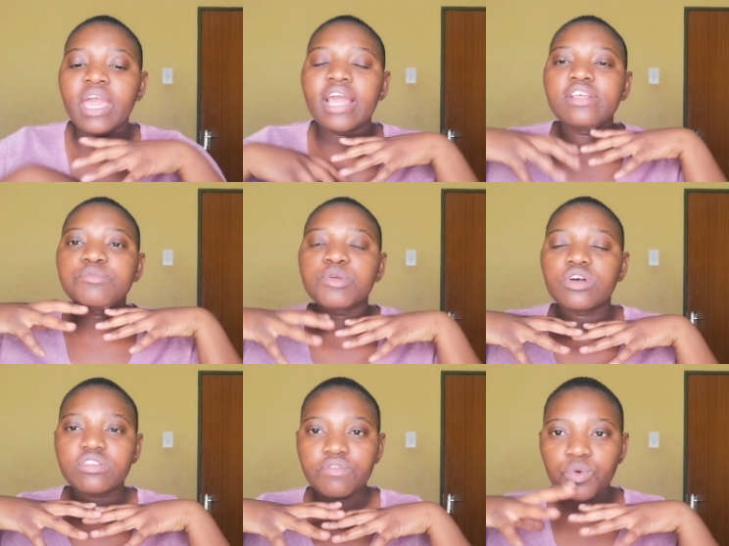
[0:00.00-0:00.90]
and it's
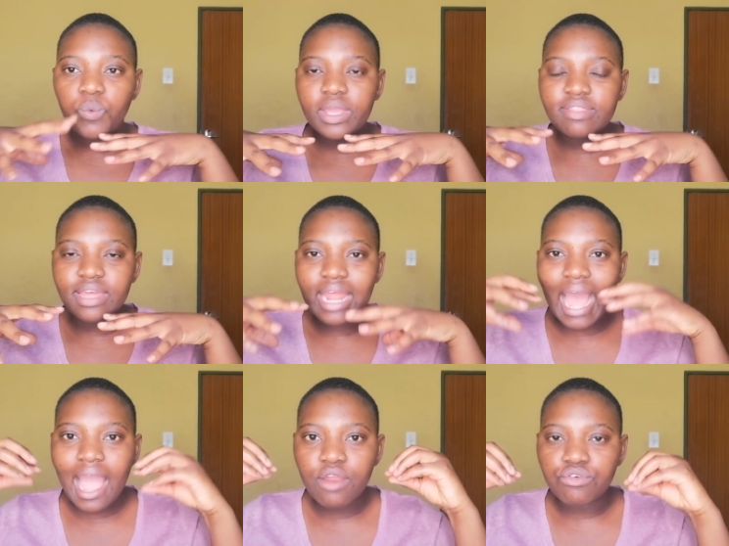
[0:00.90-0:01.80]
because of the way that
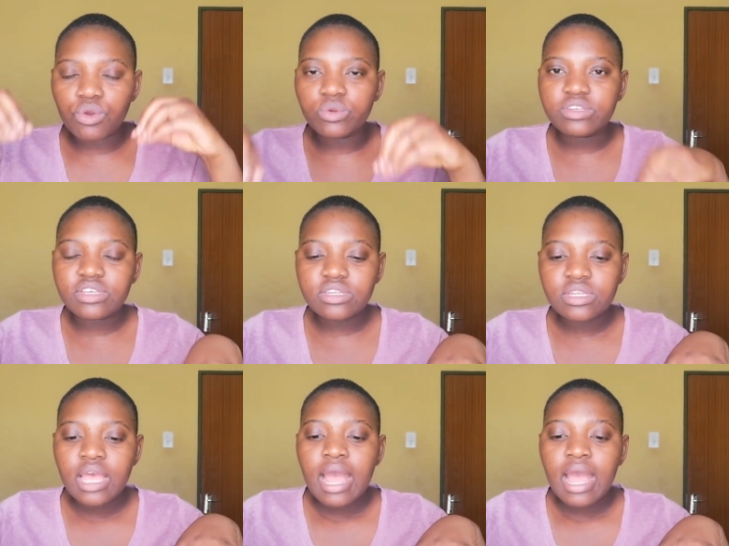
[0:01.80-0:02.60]
I wrote it.